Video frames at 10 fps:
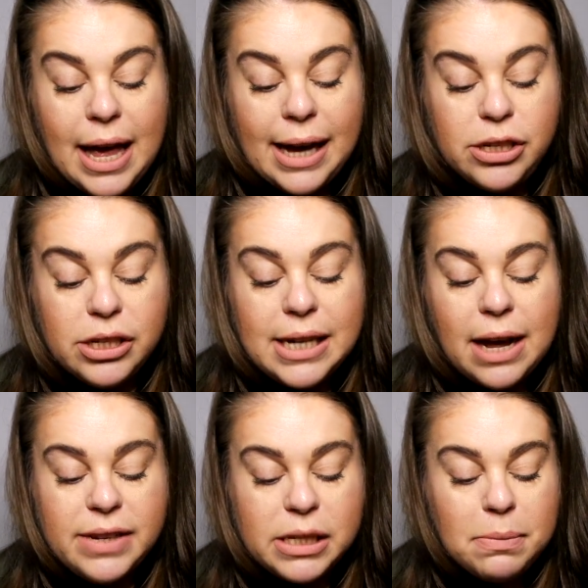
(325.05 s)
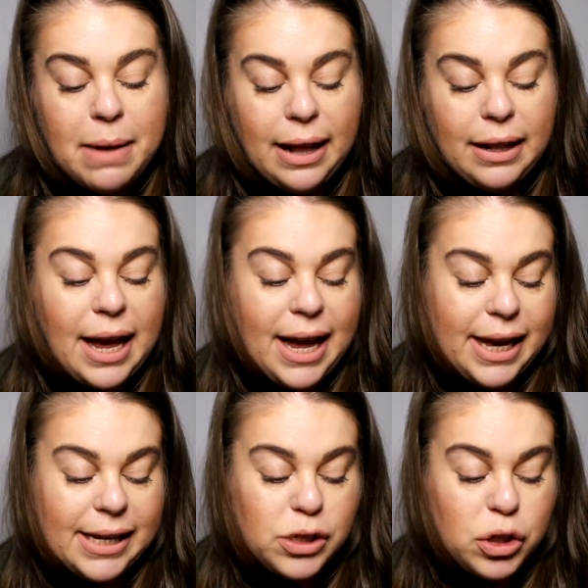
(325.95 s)
It doesn't have a smell. It
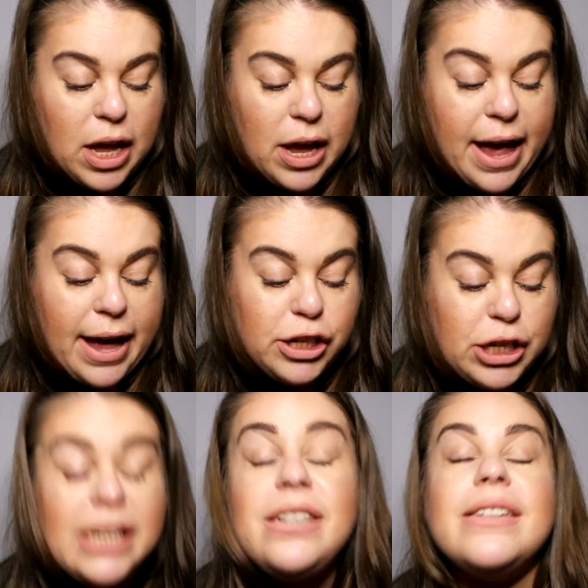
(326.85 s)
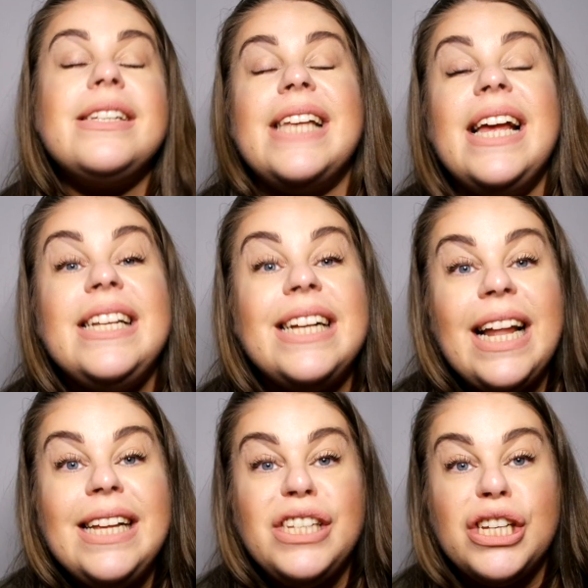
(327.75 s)
is a gentle skin
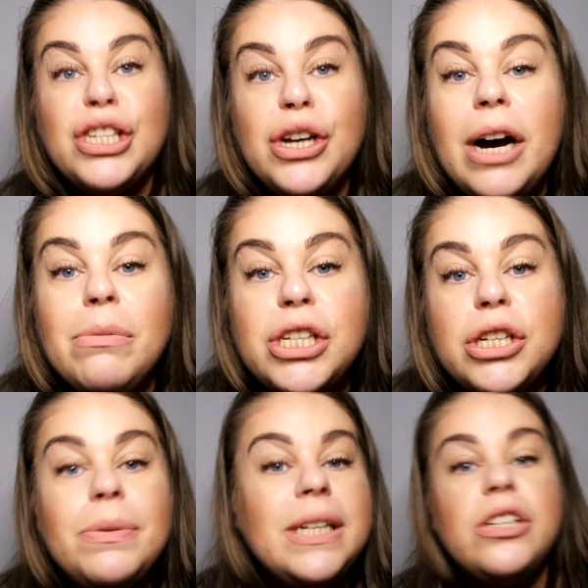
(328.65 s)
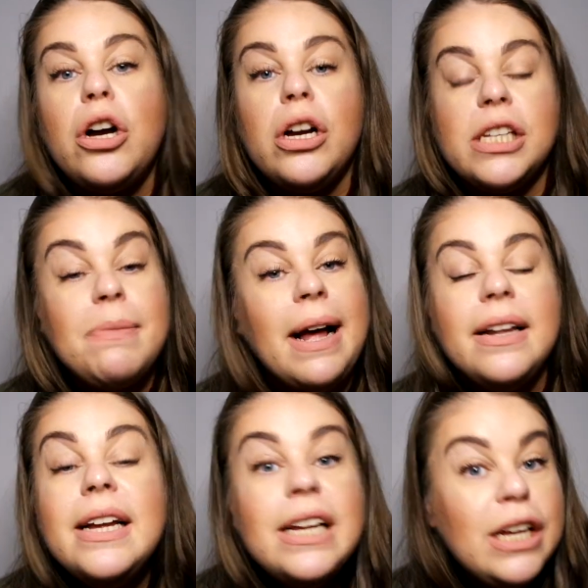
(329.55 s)
cleanser, so I'm assuming it's not got a smell,
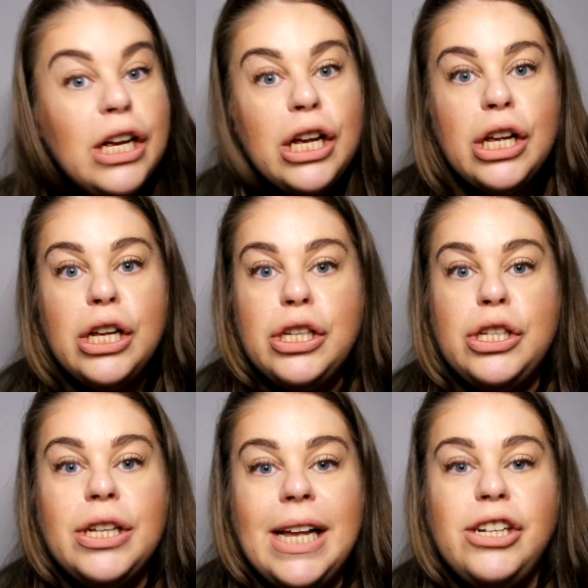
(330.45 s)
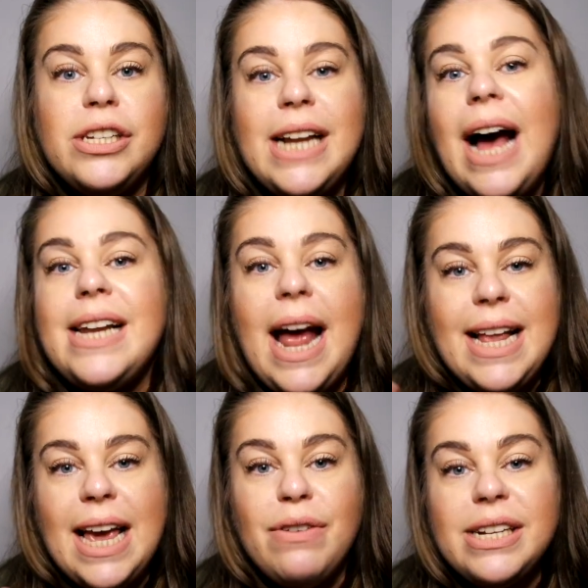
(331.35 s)
so that it doesn't add
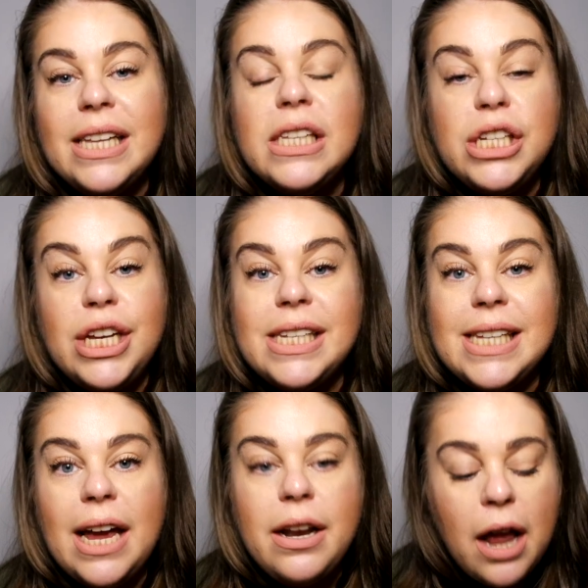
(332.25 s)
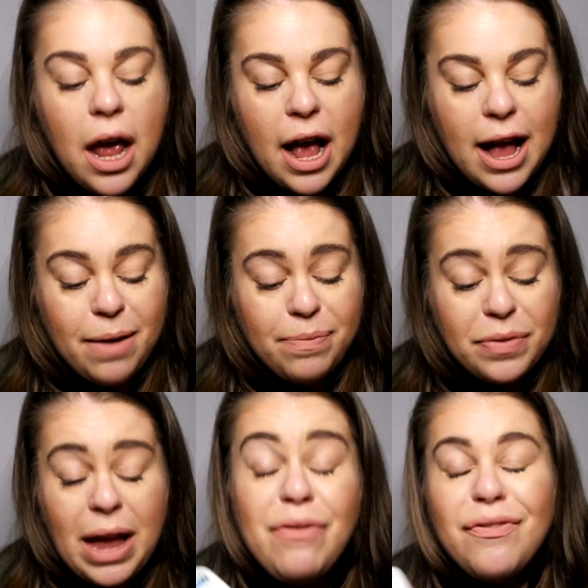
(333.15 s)
any irritants to your skin.
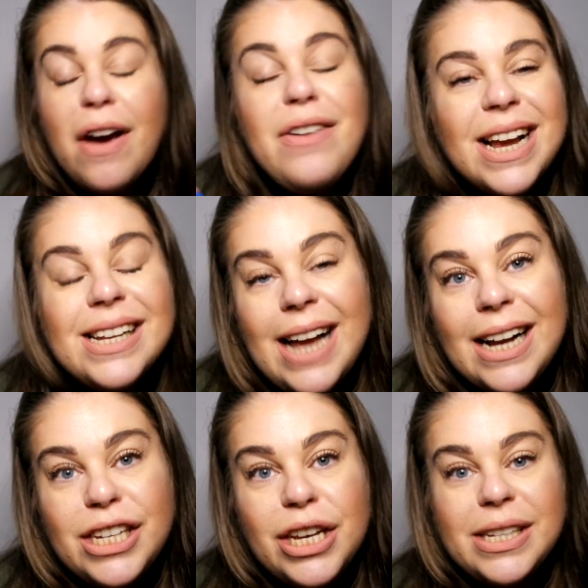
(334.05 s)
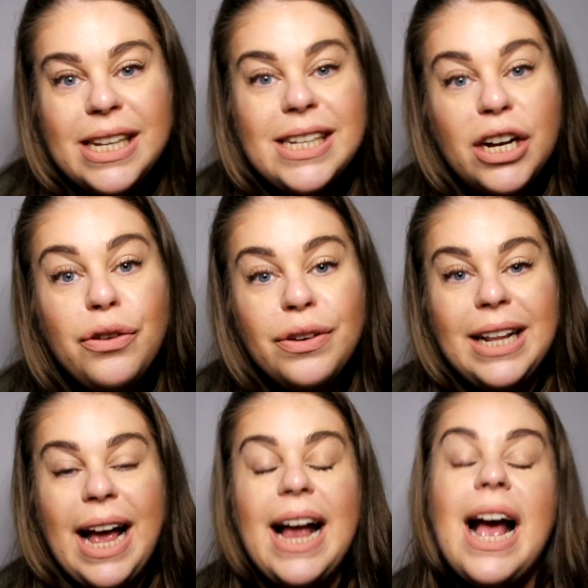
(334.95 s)
I'm very excited to use this.
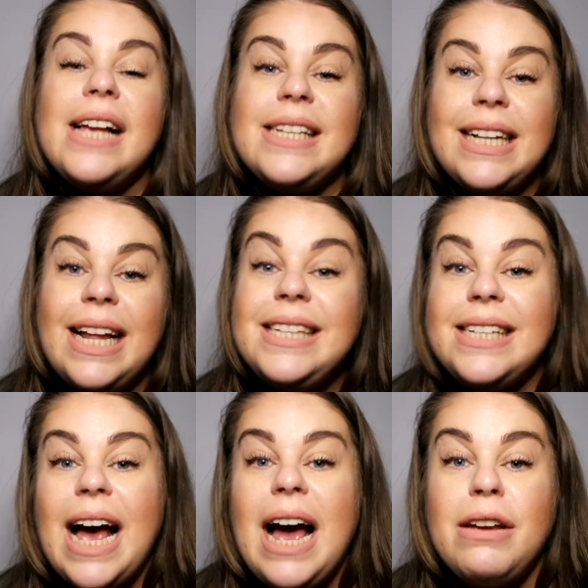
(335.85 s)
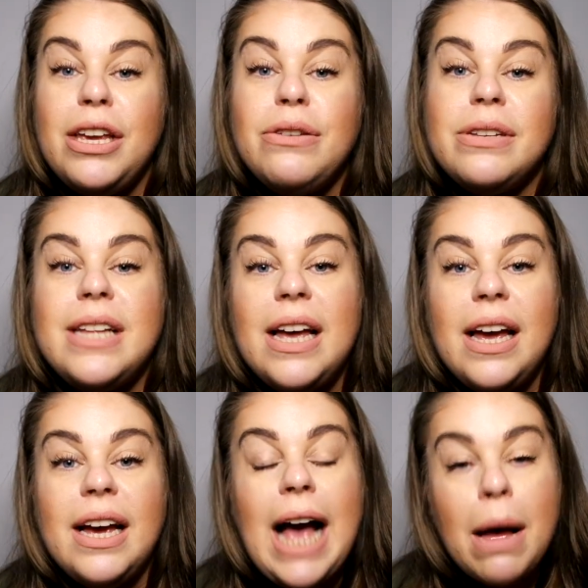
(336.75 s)
Currently, as a cleanser, I use
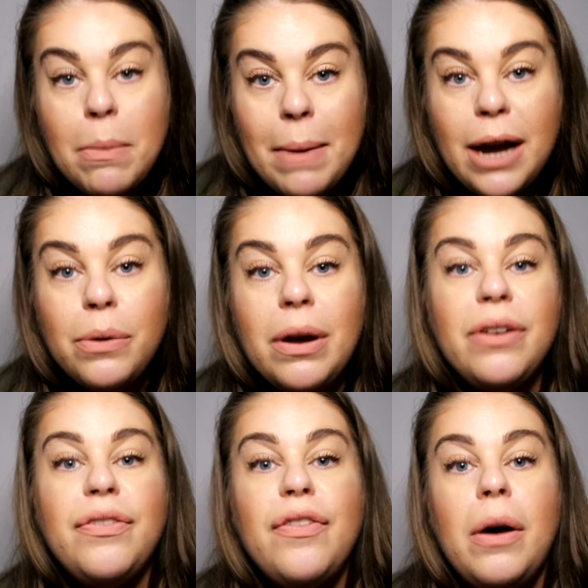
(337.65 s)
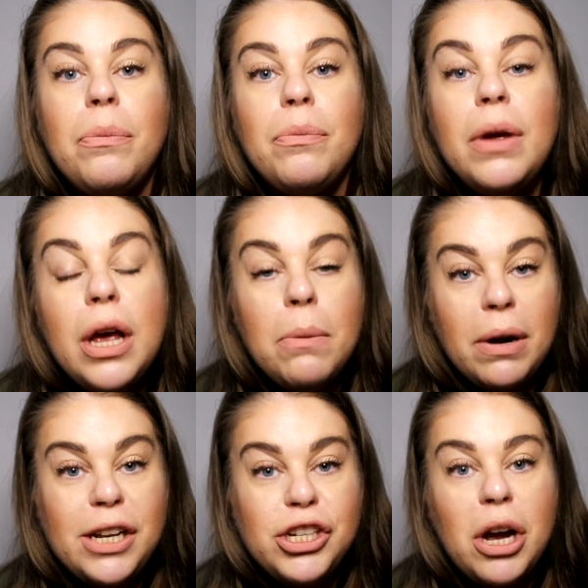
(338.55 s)
the chamomile one from
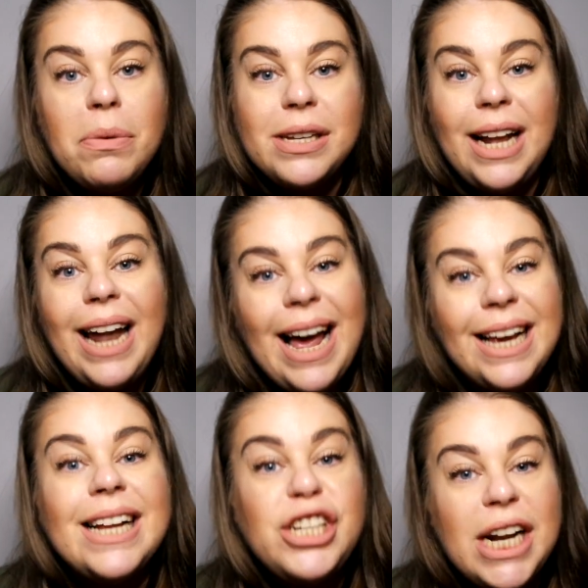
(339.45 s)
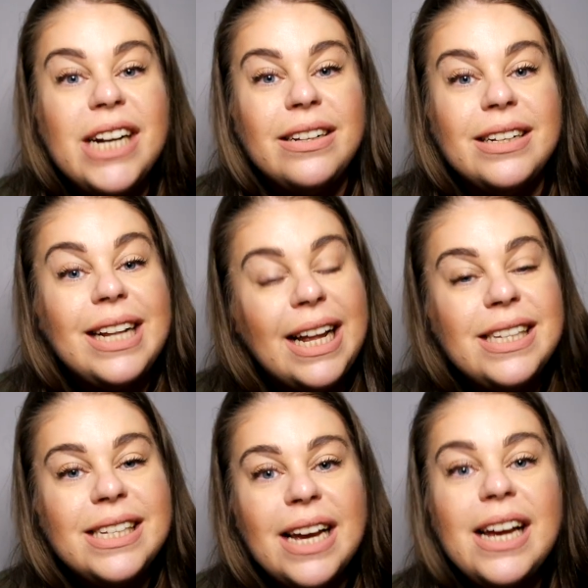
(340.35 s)
Body Shop because I like a gentle
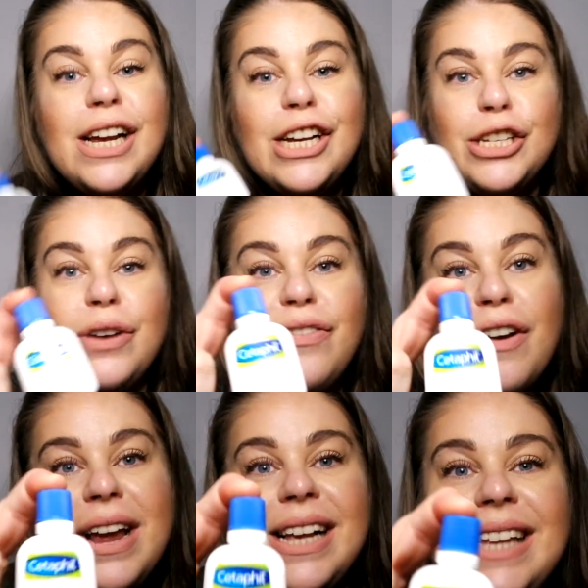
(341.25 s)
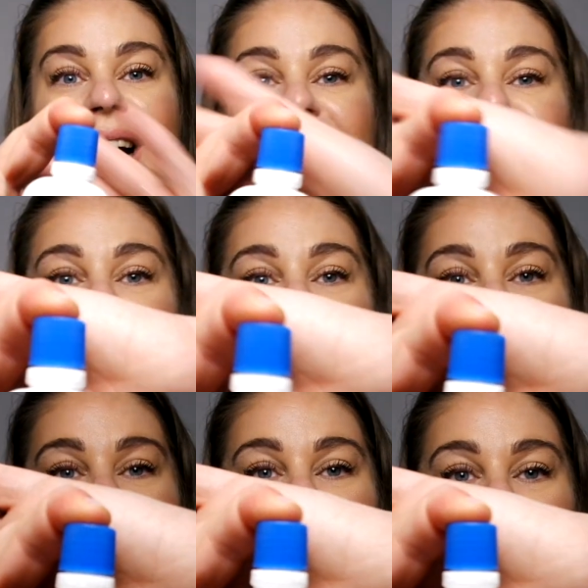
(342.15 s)
cleanser. So I'm very excited to try
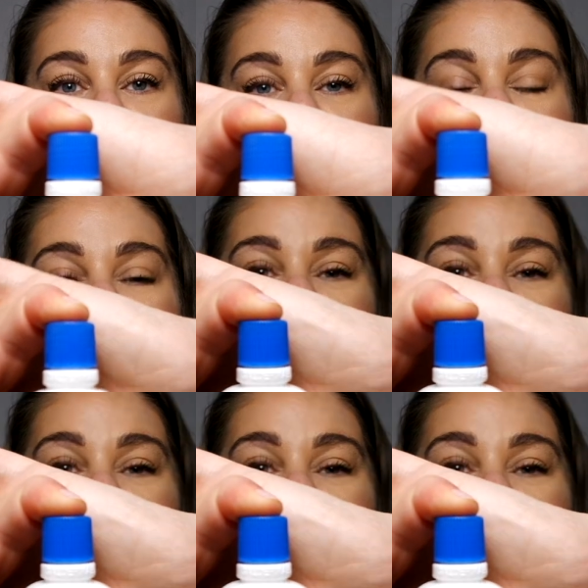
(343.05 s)
this one.